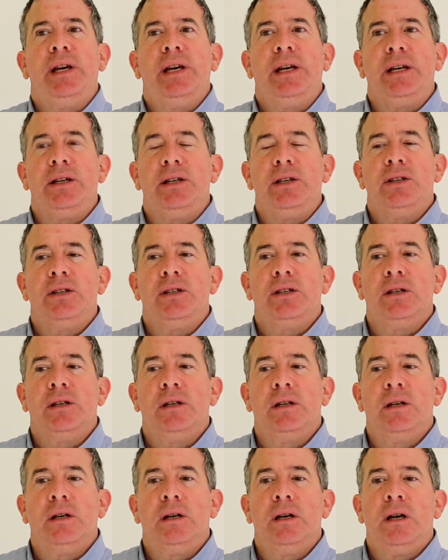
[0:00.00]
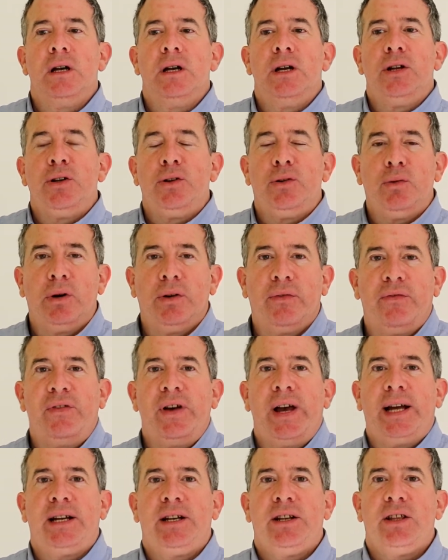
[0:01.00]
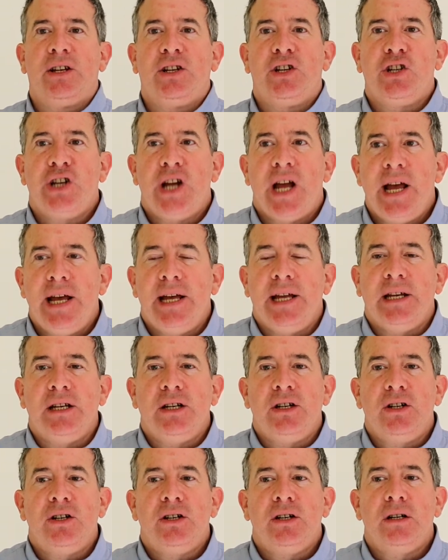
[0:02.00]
things to affect the change